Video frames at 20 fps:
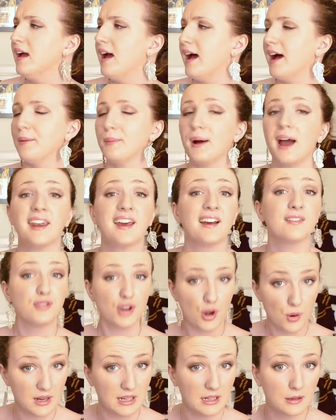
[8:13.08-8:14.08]
And I have
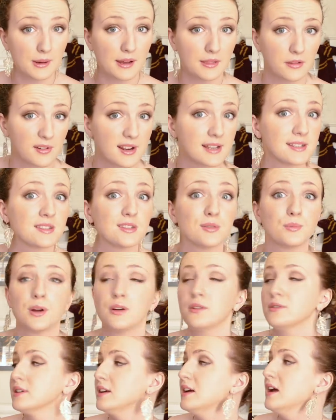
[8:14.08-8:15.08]
no idea about the rest of the
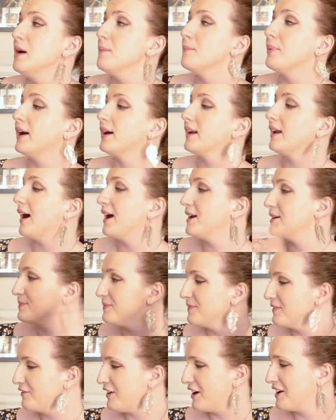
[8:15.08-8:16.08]
world, but
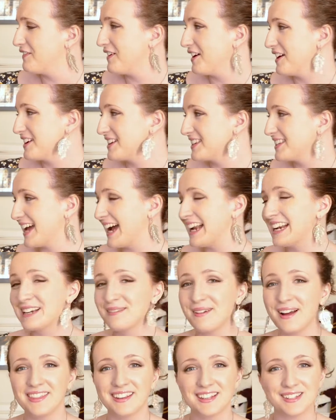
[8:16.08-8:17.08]
I'm very excited
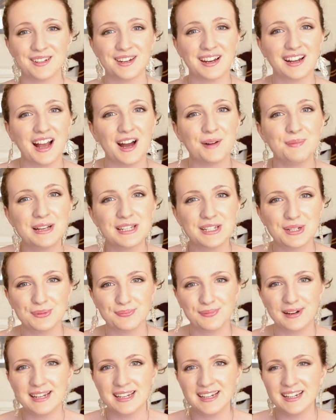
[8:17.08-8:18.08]
about this one. I can't wait to
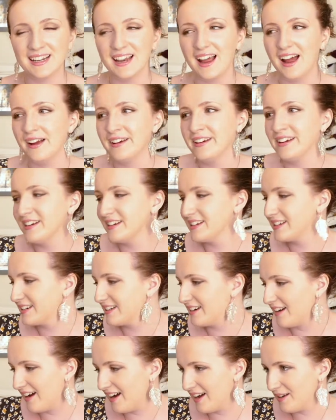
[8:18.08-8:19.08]
read it, and
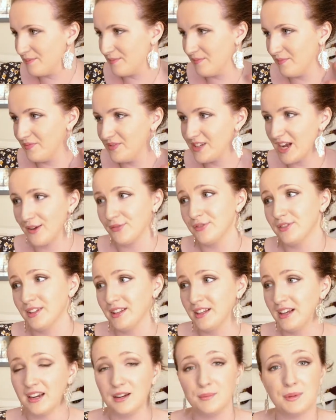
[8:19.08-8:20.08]
I'm
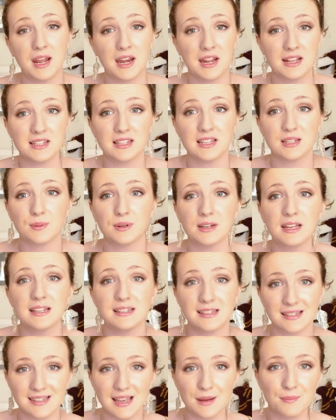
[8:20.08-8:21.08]
definitely going to be getting to this one in
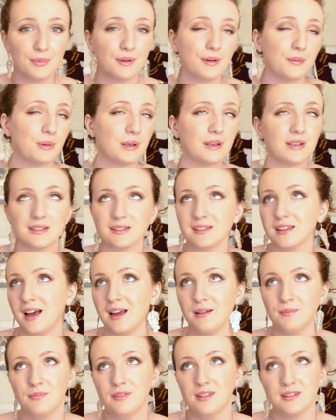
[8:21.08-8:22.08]
December because
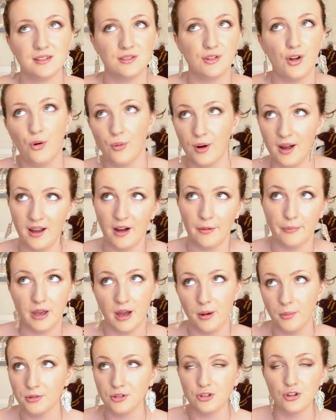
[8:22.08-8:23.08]
there's no way I'll be
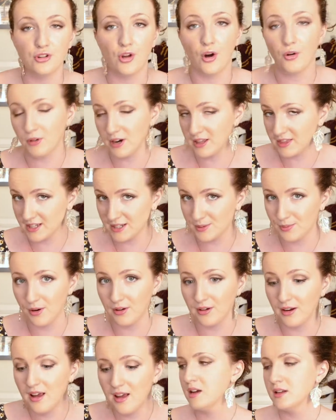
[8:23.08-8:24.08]
able to not read this
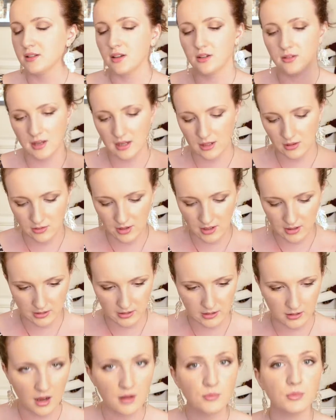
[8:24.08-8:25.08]
one. So thank you to Ellen
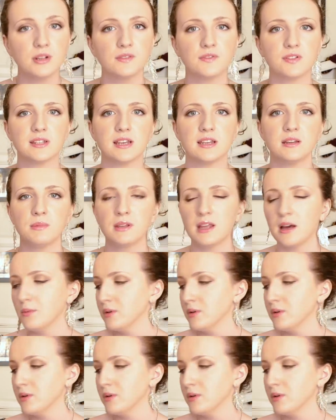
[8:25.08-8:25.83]
and Unwin for sending me that